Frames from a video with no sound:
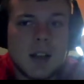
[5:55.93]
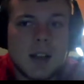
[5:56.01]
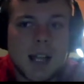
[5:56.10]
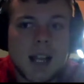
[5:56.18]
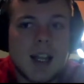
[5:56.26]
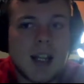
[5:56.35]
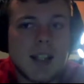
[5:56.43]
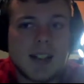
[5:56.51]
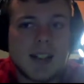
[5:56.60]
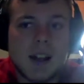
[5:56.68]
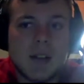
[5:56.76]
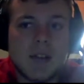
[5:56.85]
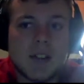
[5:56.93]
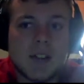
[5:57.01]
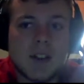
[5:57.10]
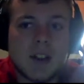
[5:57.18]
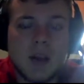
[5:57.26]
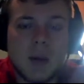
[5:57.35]
That kind of stuff is a
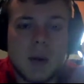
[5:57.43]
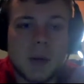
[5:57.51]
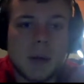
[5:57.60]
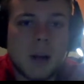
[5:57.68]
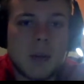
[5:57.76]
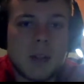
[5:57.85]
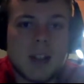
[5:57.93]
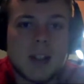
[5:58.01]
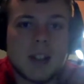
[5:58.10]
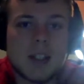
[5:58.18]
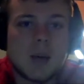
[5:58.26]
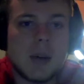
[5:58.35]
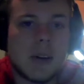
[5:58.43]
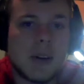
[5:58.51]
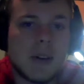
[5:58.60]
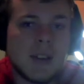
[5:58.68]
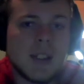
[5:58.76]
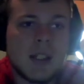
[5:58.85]
lot more prominent than it was